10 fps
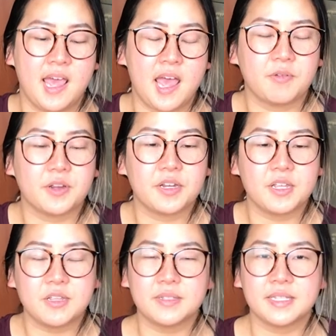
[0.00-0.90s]
And we're going
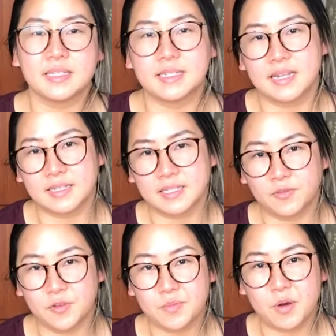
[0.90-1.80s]
to use these next
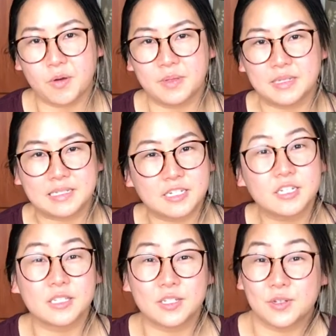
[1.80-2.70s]
few moments to
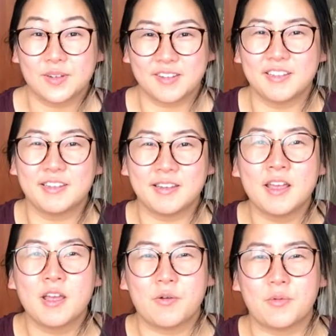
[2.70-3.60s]
just tune in
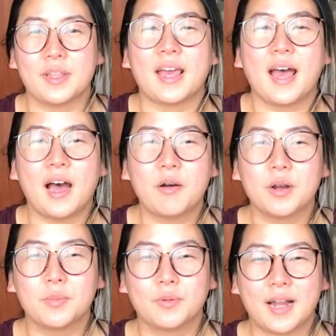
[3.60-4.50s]
with how
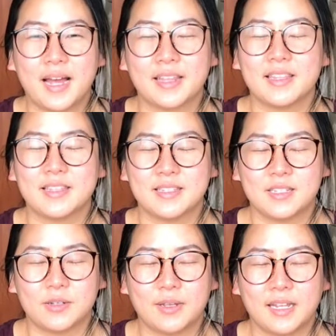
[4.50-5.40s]
our breath is
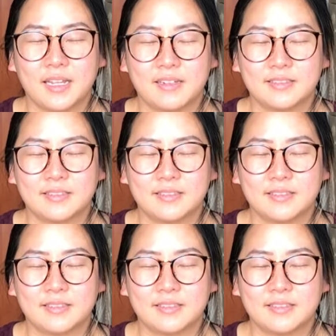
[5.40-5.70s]
doing.